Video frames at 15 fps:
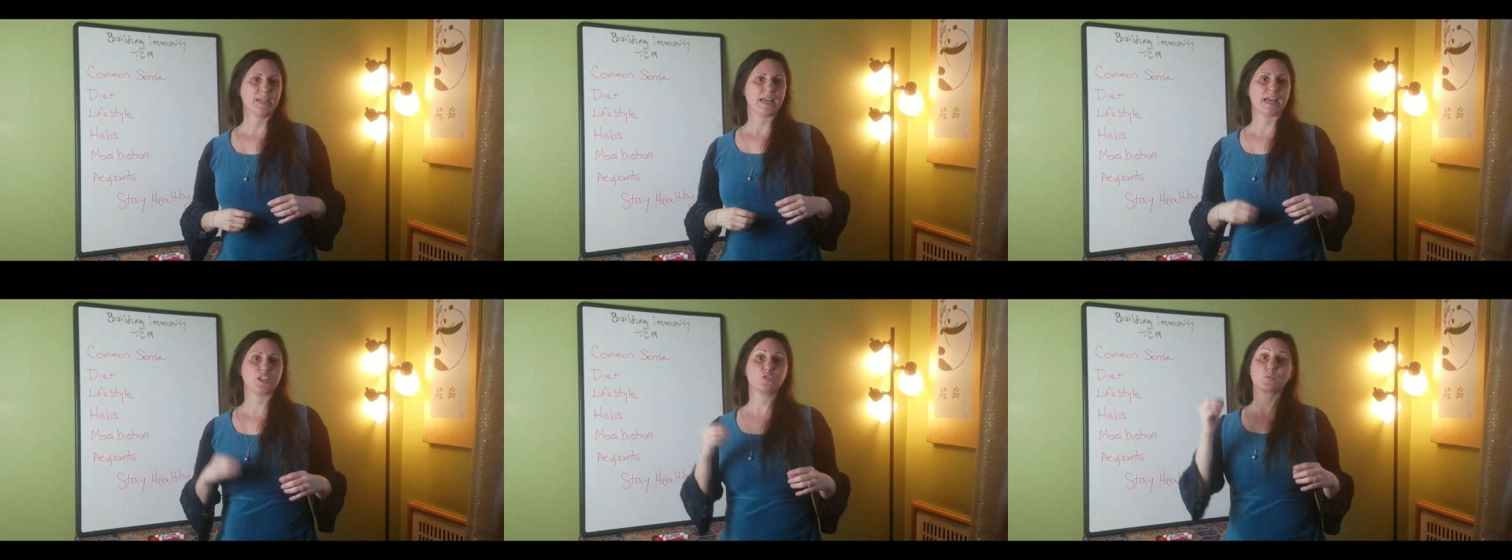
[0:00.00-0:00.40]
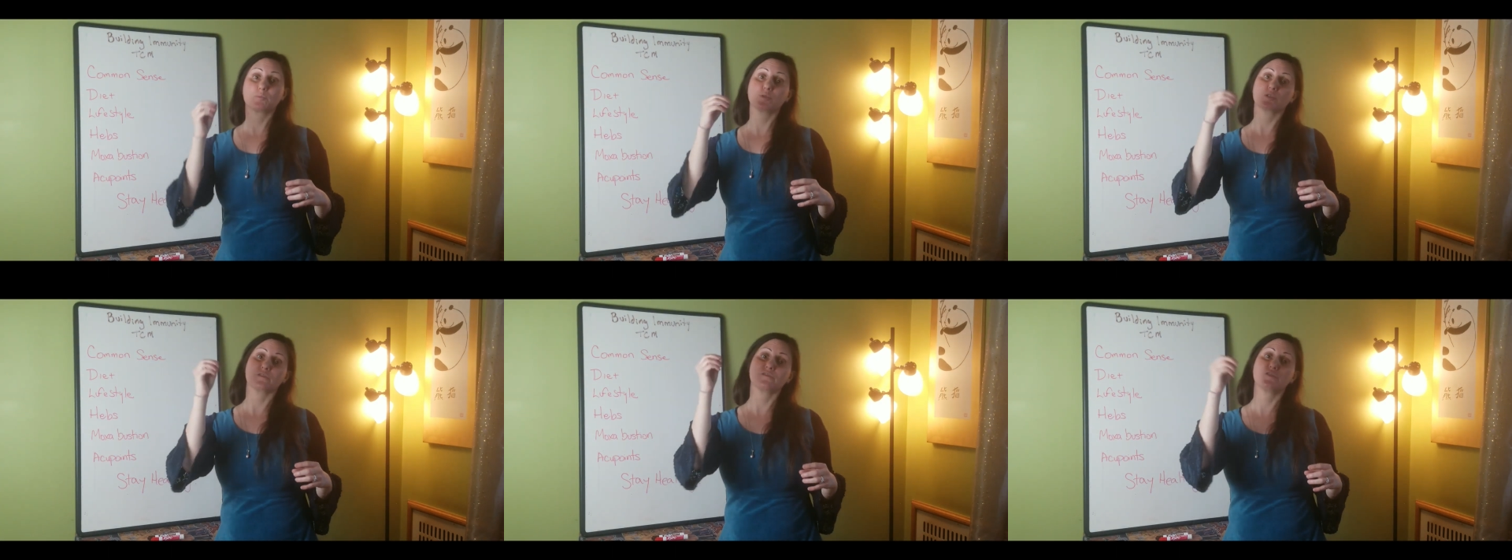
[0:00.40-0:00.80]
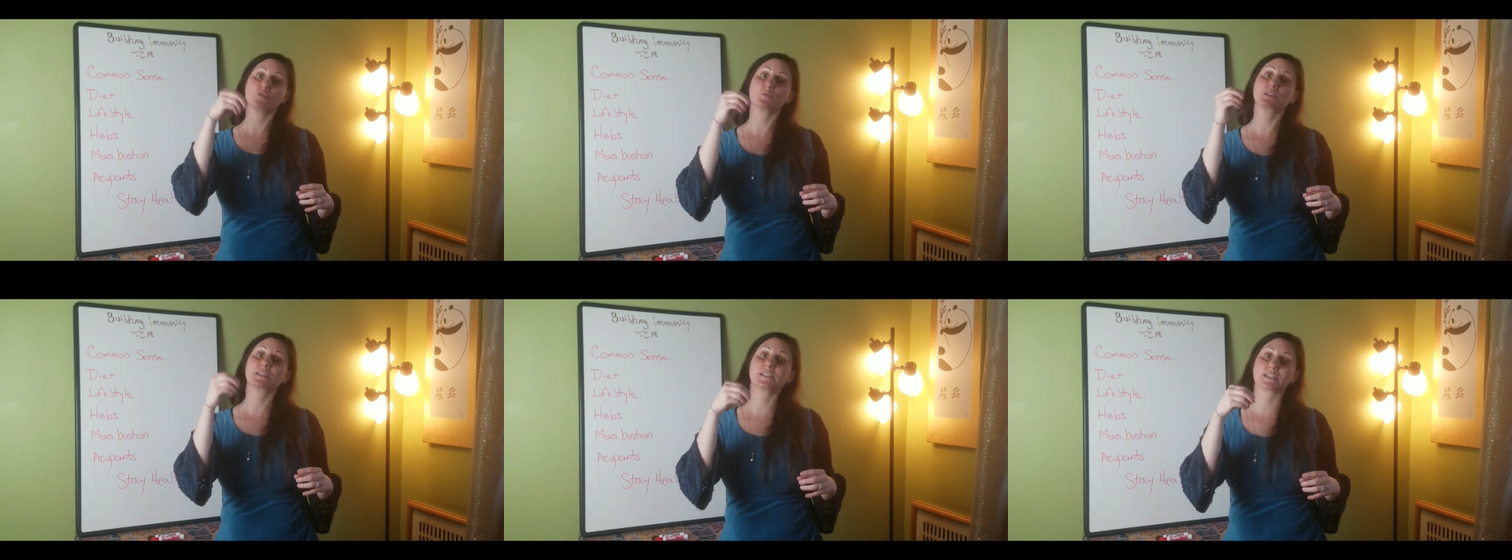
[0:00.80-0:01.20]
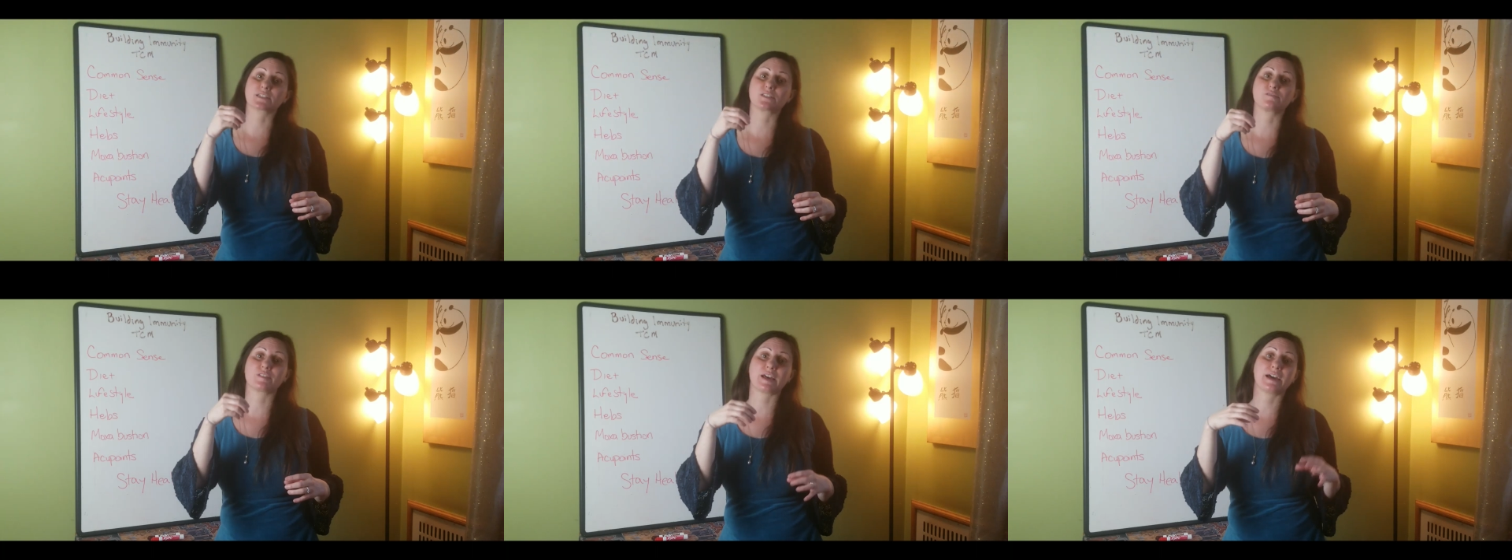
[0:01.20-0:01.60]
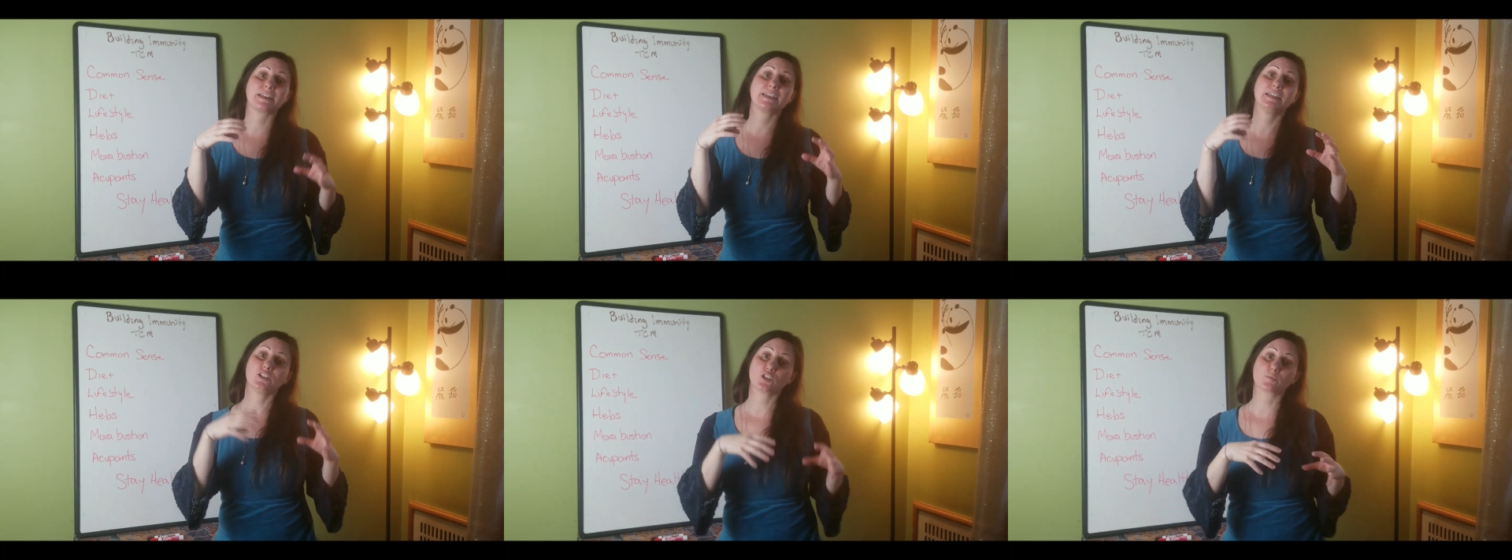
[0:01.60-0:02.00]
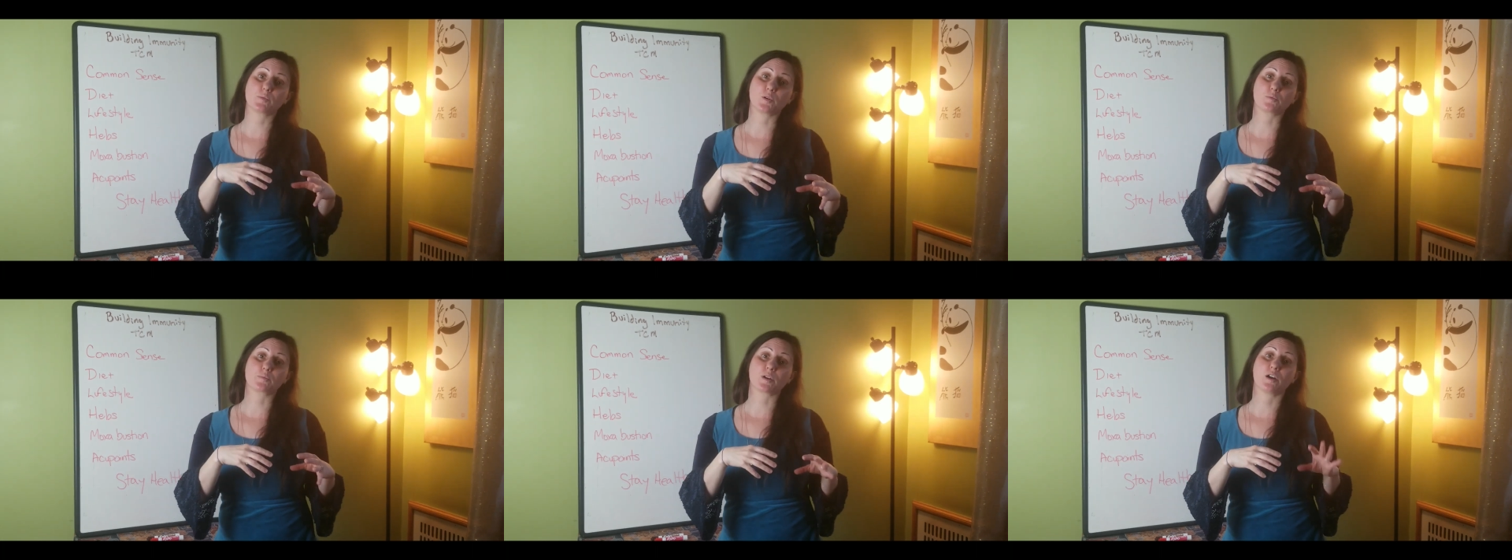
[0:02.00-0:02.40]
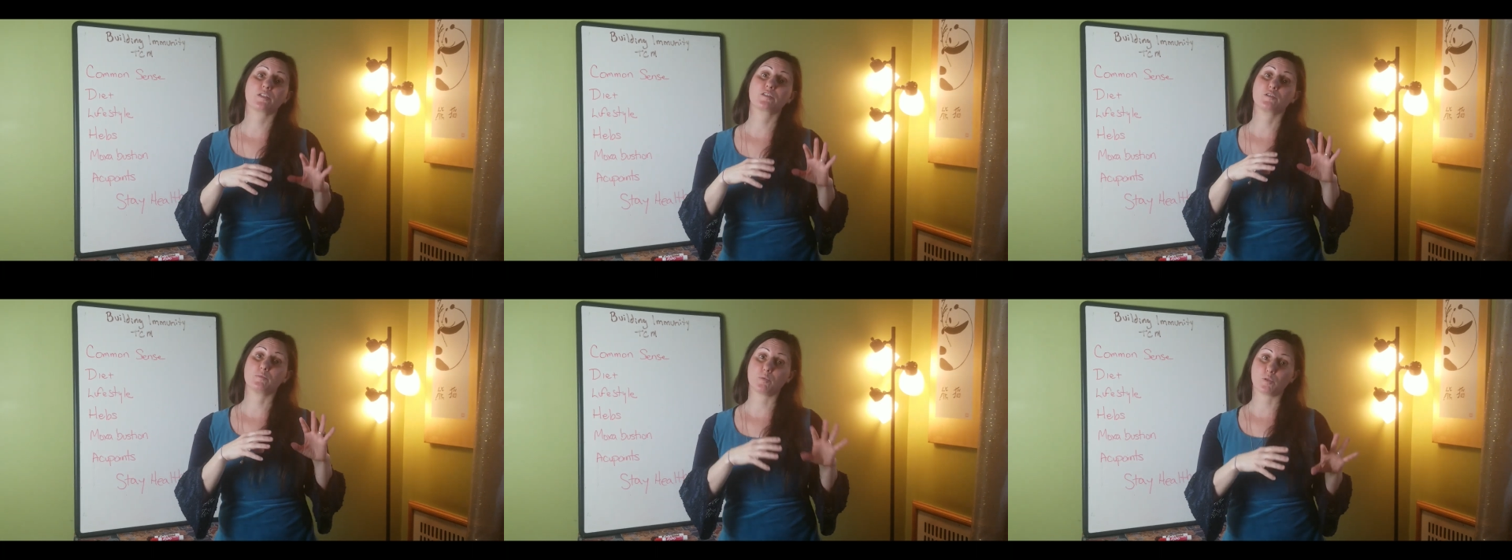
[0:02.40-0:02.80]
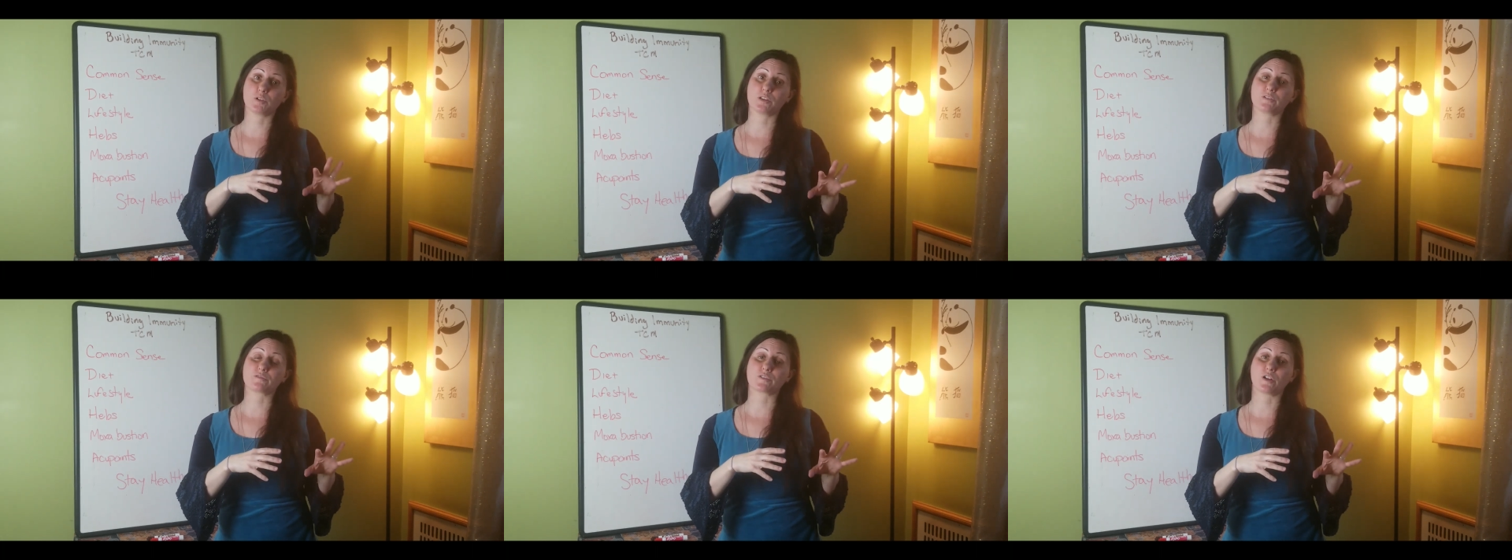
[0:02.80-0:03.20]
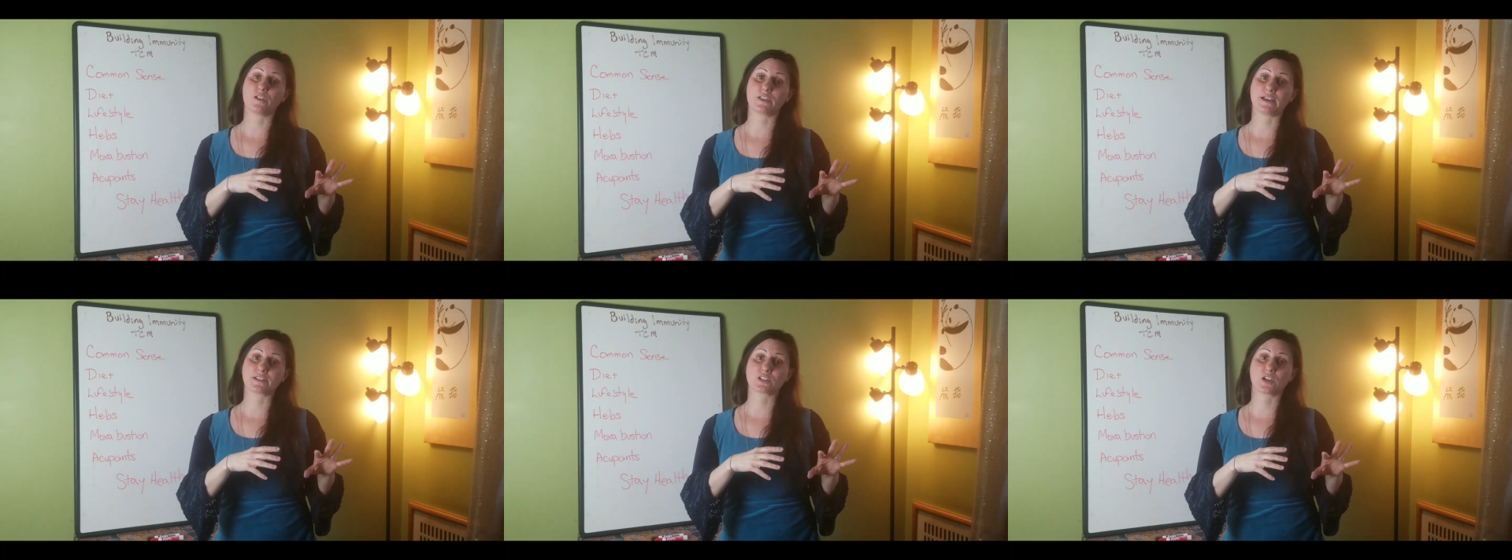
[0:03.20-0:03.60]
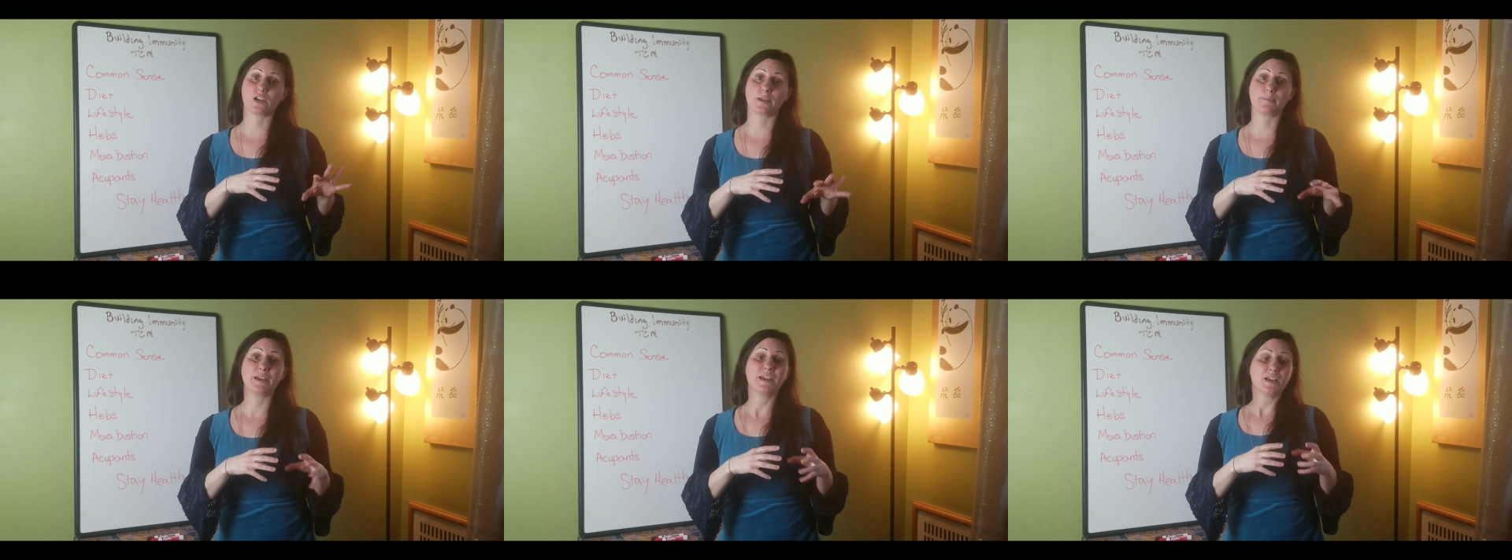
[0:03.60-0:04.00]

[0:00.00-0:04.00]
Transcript: And you would put a few sticks of that in your bone broth, you boil it for all that time.